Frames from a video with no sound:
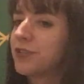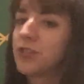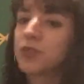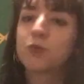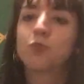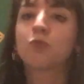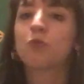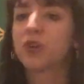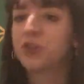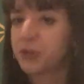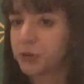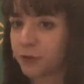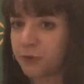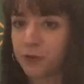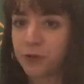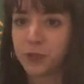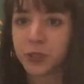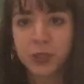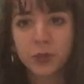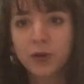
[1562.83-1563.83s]
that's
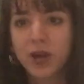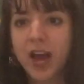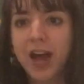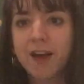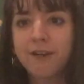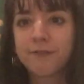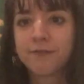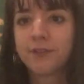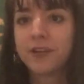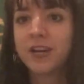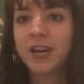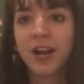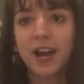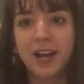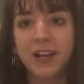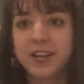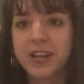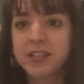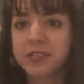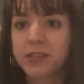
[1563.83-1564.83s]
wonderful. You have a
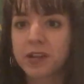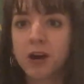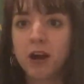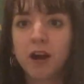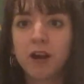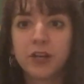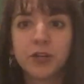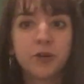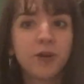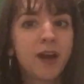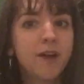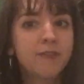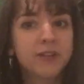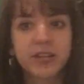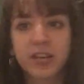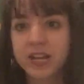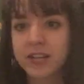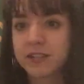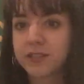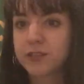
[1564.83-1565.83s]
nice car, you have a
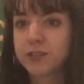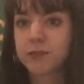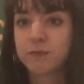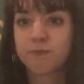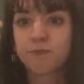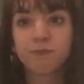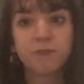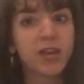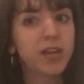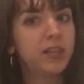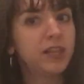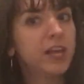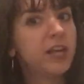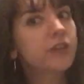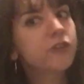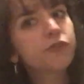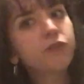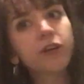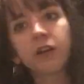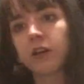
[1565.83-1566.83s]
nice
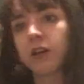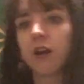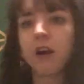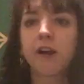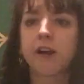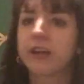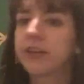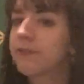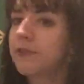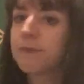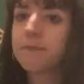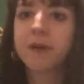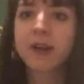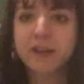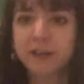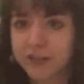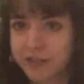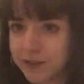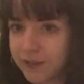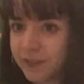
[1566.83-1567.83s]
electric car, even
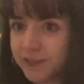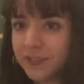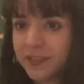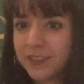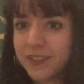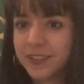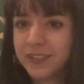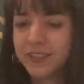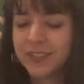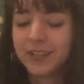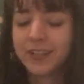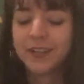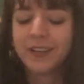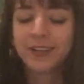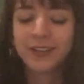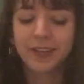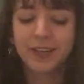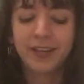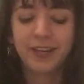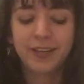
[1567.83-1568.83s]
better.
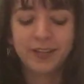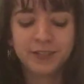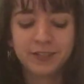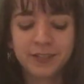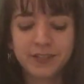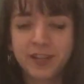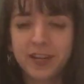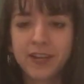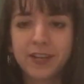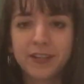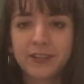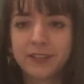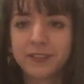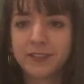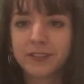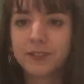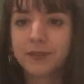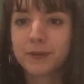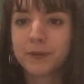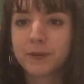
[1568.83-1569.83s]
And
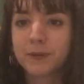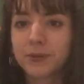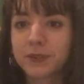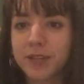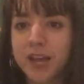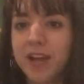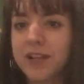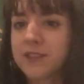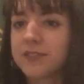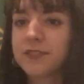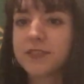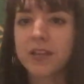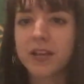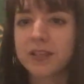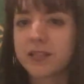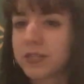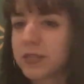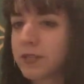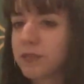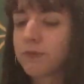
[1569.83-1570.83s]

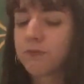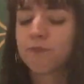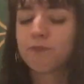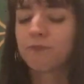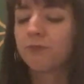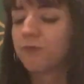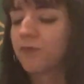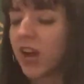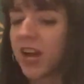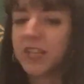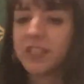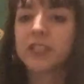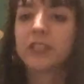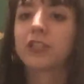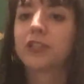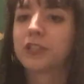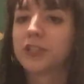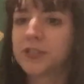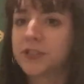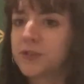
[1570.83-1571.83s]
that's fine and
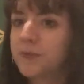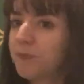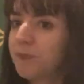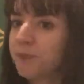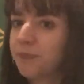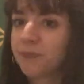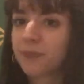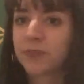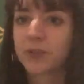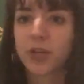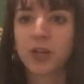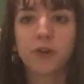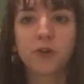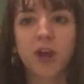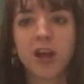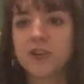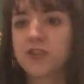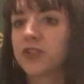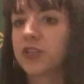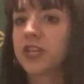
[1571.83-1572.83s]
good.
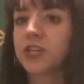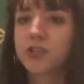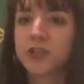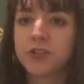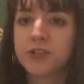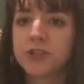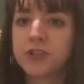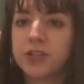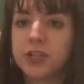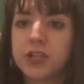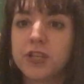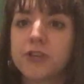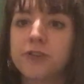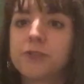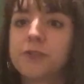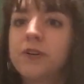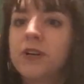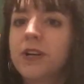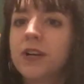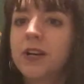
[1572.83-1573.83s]
Congratulations to
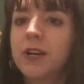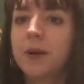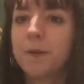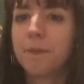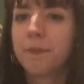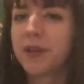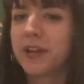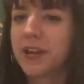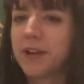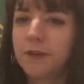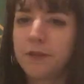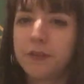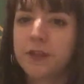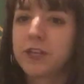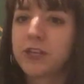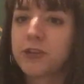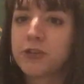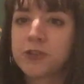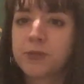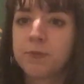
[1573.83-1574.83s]
you. But I don't
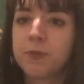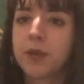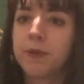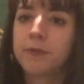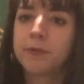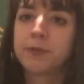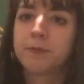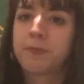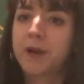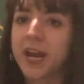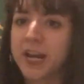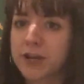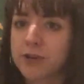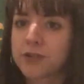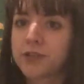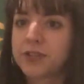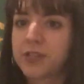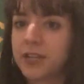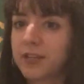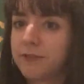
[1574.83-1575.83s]
think you should be able to buy
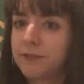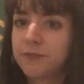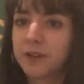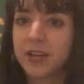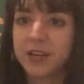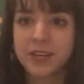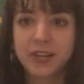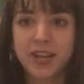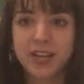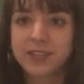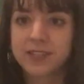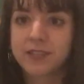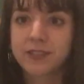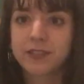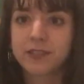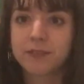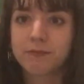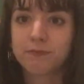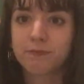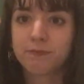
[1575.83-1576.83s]
yourself a
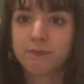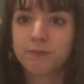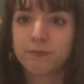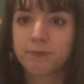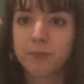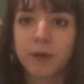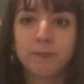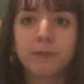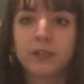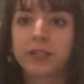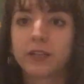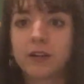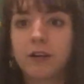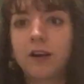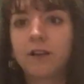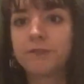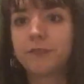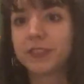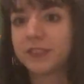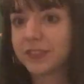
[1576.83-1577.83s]
nice public
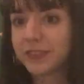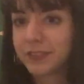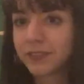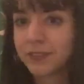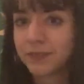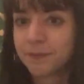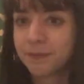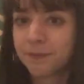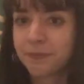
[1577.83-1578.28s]
office.